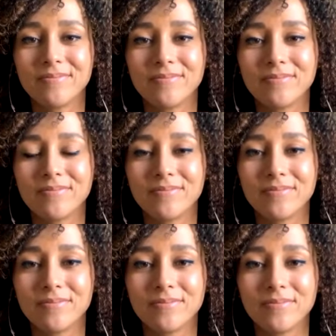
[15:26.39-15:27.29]

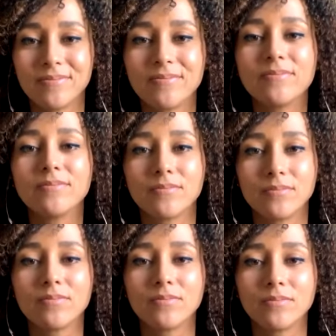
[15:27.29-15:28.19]

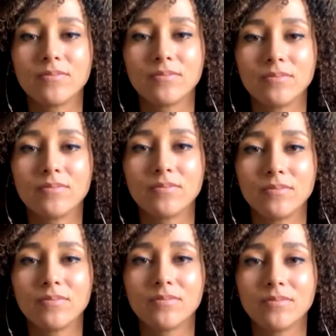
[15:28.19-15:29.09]

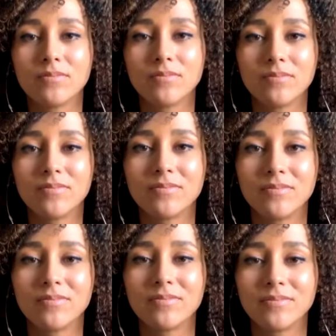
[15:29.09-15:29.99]

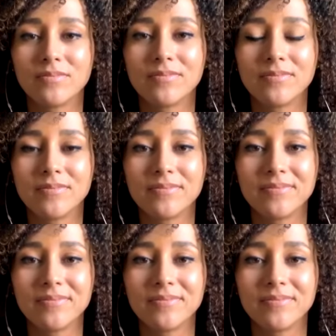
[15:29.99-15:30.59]
(not speaking)